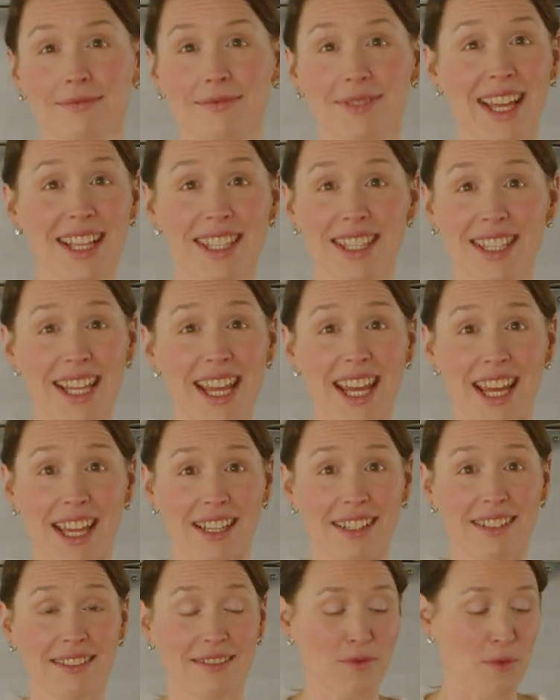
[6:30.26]
That's it.
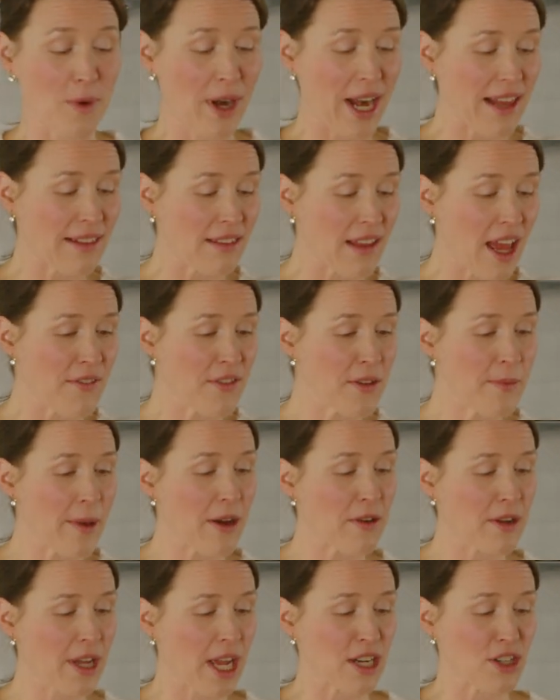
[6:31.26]
What I love
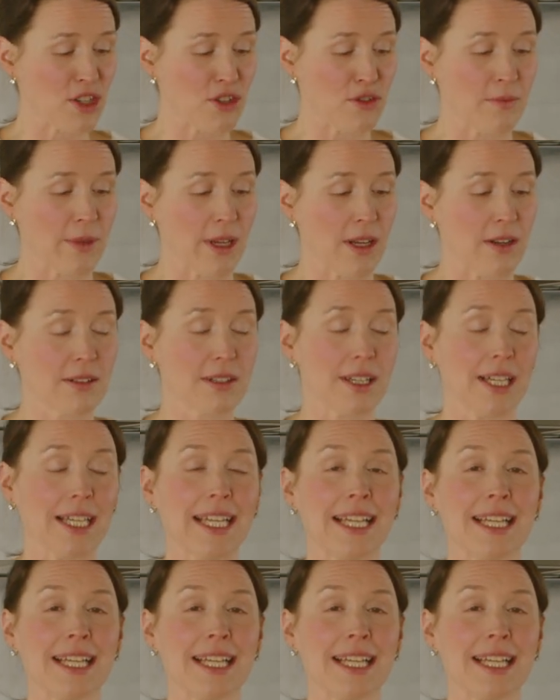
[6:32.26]
about cashew milk